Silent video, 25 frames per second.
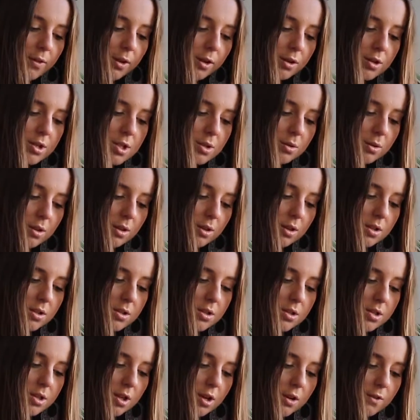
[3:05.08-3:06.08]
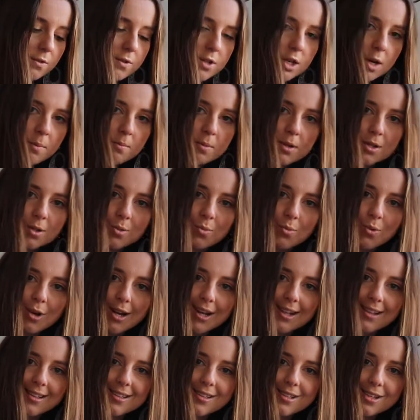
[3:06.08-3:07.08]
You could do it on the stove top as
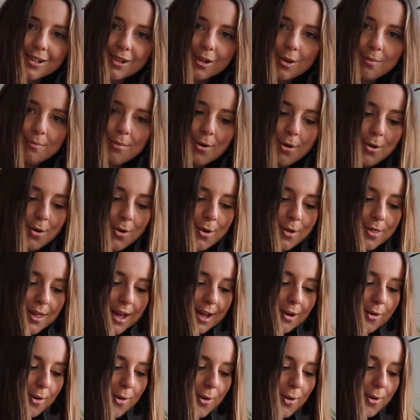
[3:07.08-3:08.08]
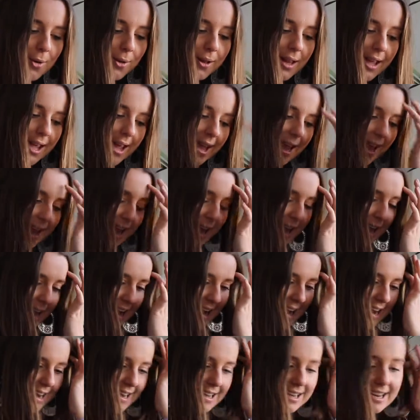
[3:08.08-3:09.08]
well. So I'm gonna pour that all
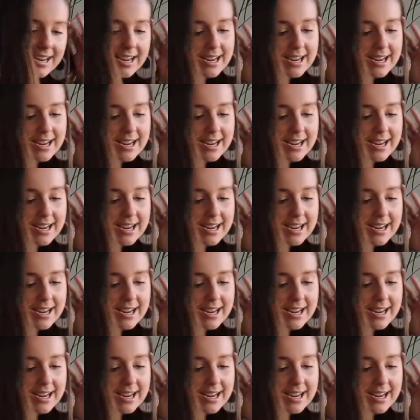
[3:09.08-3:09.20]
in.